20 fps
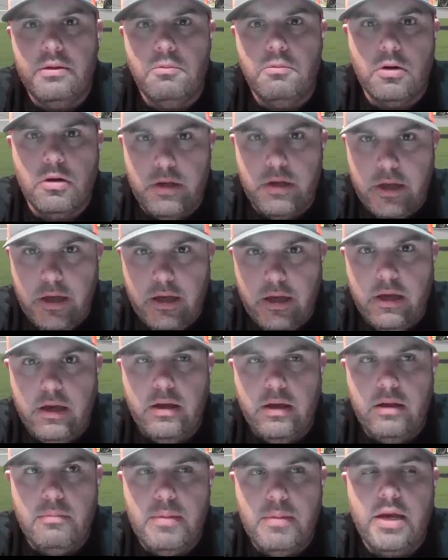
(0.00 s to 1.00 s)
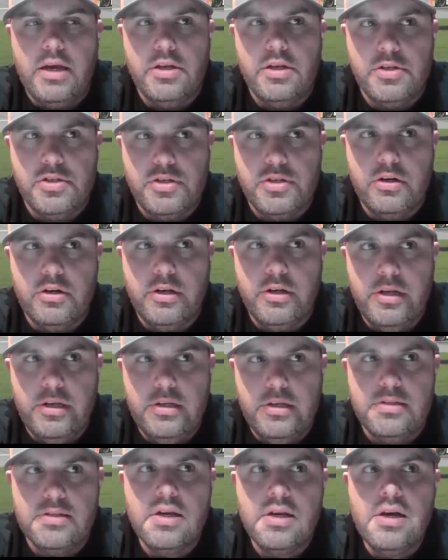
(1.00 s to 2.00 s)
working and making sure
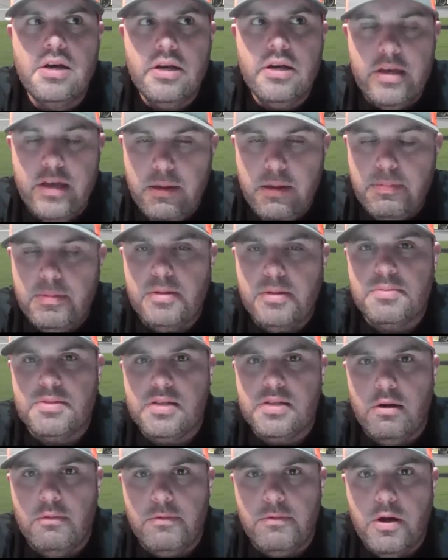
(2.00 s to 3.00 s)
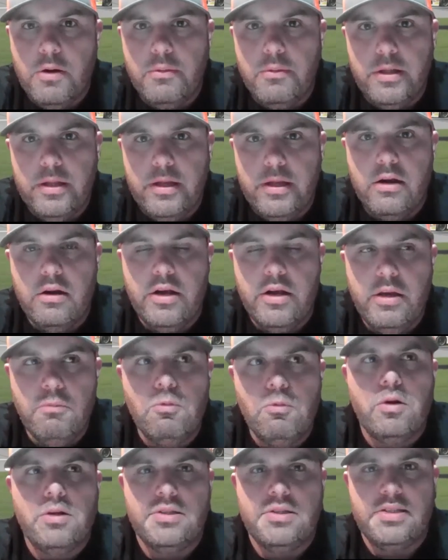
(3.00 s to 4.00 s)
he's keeping himself going there. He
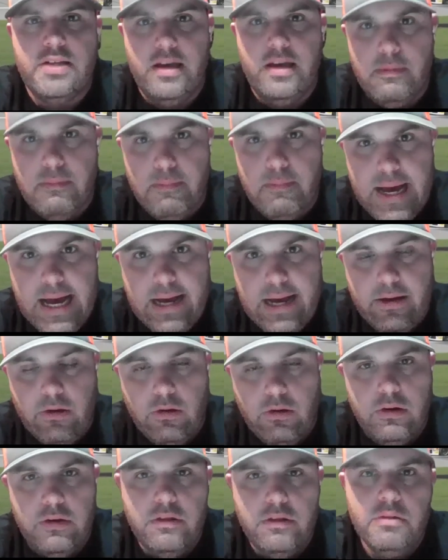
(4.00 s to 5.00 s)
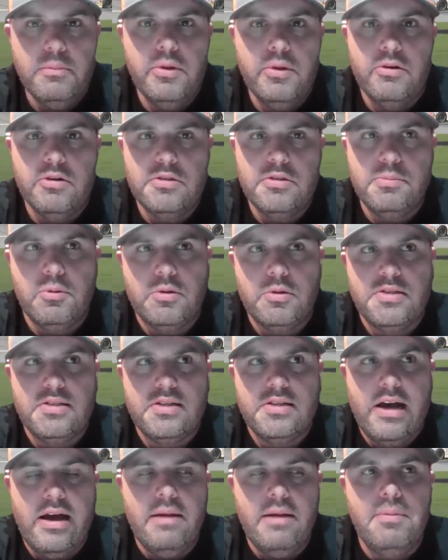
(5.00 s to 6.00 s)
wants to get back onto the motorsport
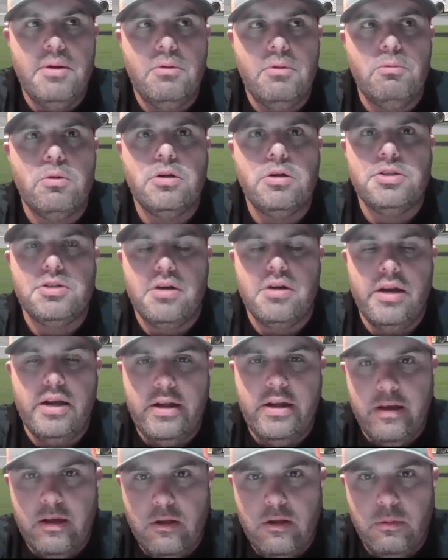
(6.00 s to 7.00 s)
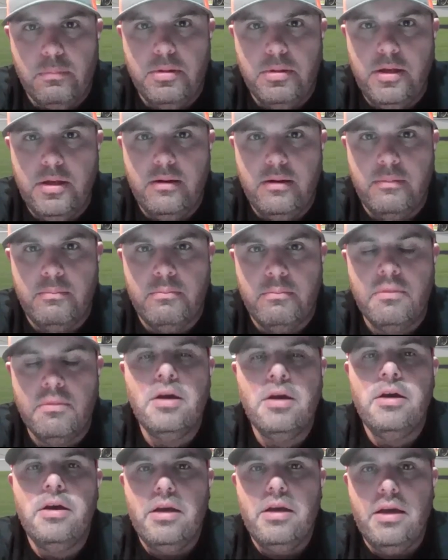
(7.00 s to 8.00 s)
side, but we're trying to help him
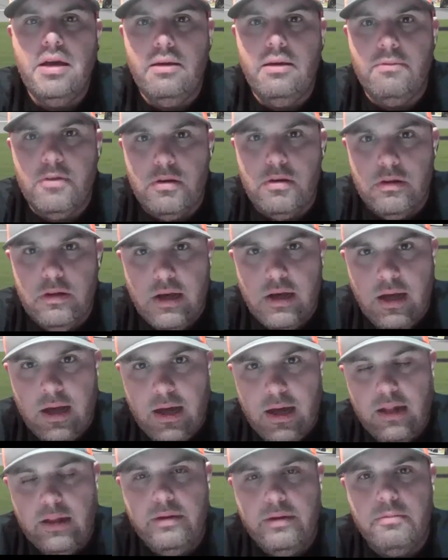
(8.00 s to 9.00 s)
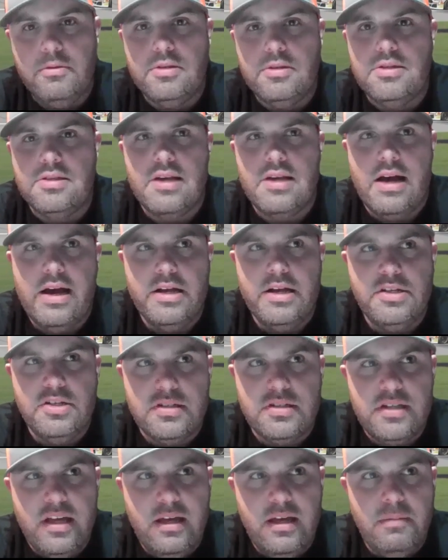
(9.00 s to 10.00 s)
even on the Hollywood side,
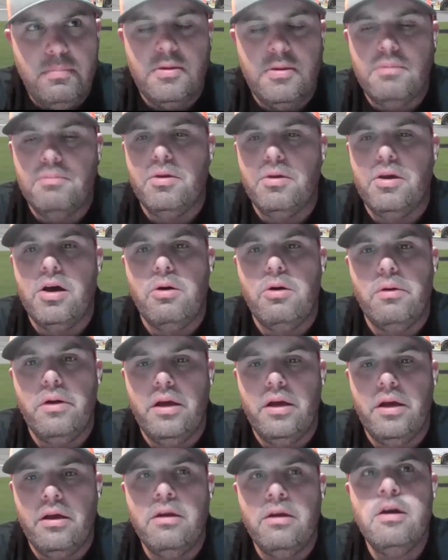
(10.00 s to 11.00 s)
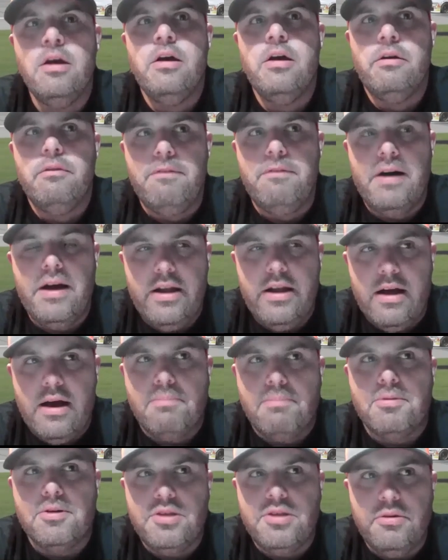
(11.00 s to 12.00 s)
just keep him going, find
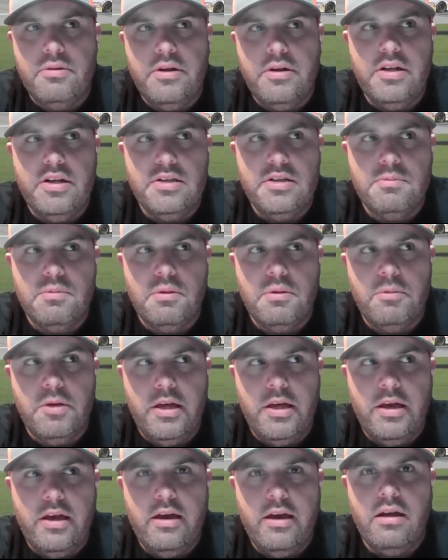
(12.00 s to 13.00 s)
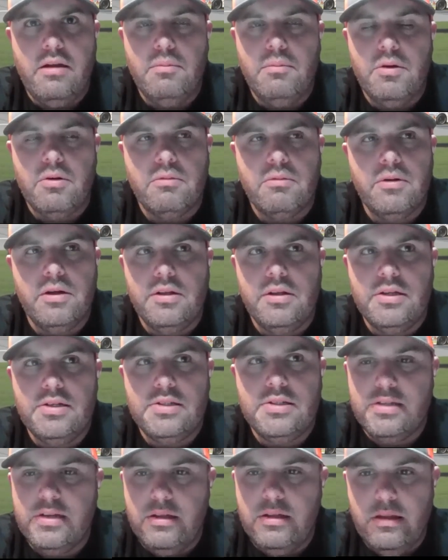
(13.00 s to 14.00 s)
opportunities when we can. But
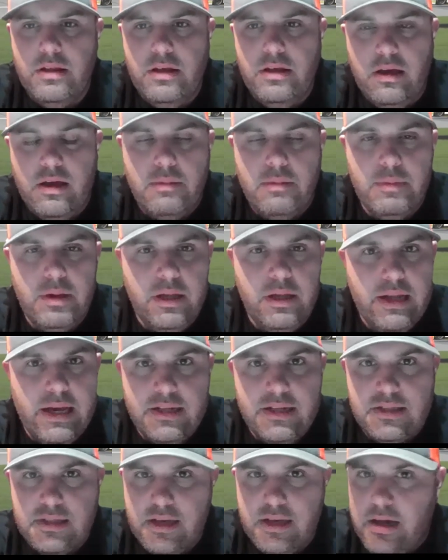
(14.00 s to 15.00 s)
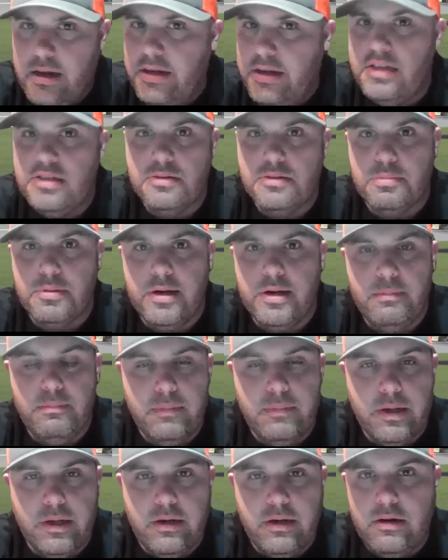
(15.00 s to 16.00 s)
realistically, I mean, that's kind of his bread
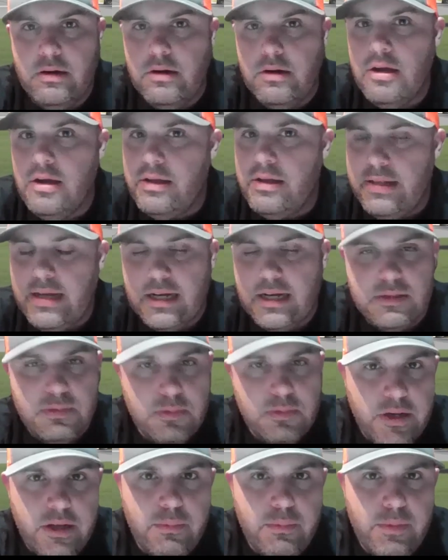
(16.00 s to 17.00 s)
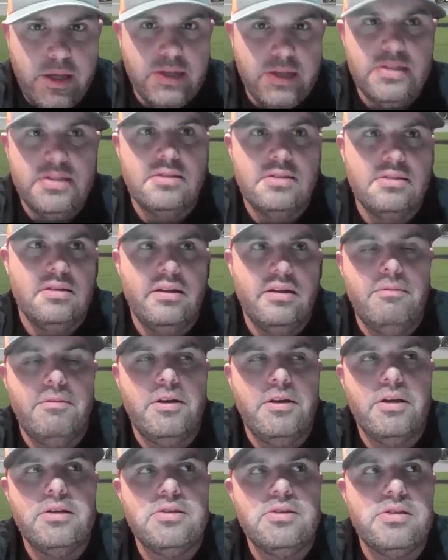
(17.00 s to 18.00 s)
and butter. That's where he makes his
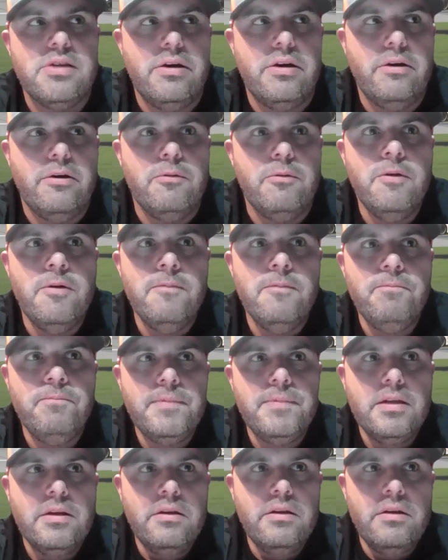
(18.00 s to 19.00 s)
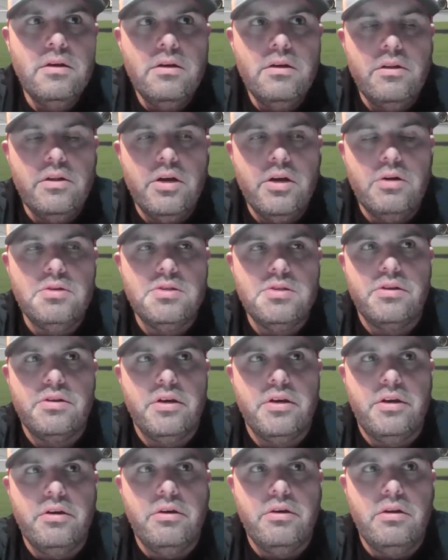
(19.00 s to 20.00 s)
living. So those are
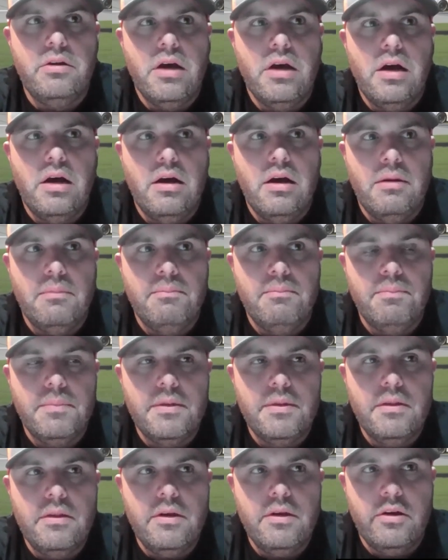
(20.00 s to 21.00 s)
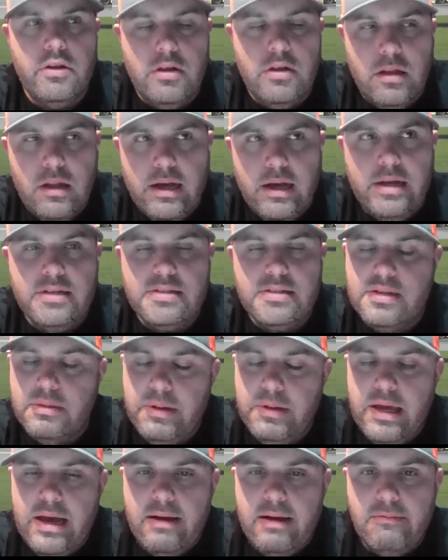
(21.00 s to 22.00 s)
the good clients that
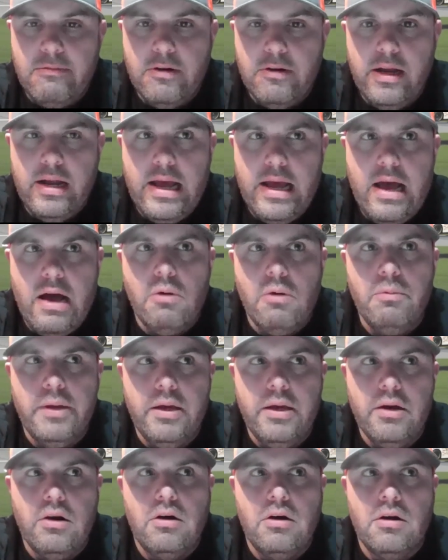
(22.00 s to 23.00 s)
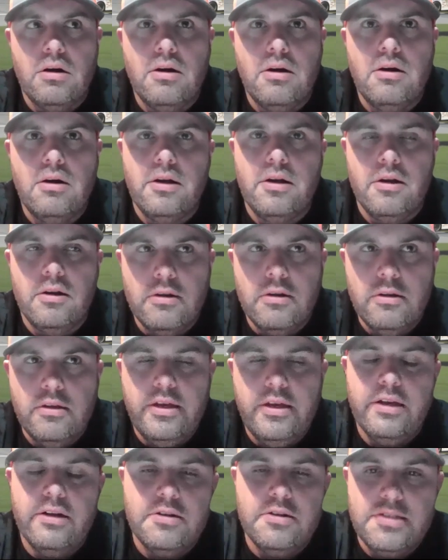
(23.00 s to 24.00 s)
we have right now. We are
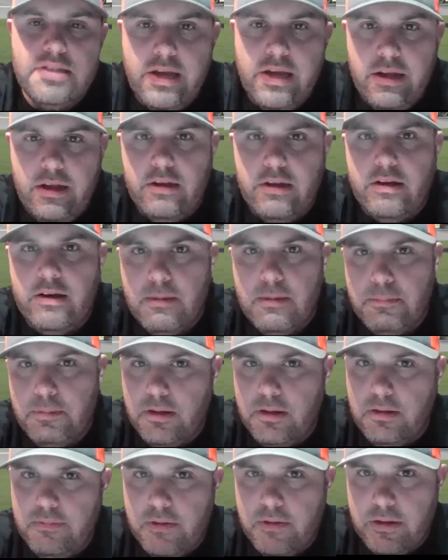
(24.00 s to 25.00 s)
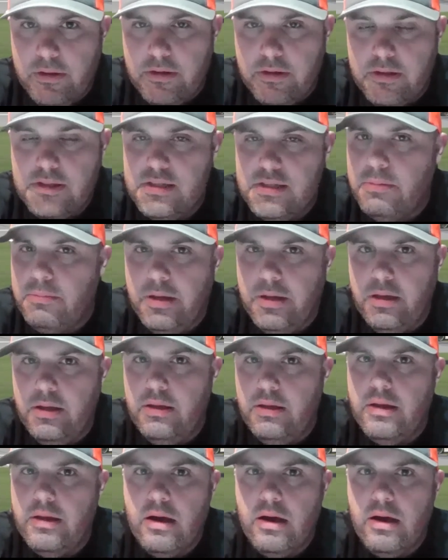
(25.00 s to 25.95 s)
currently entertaining a couple of others that we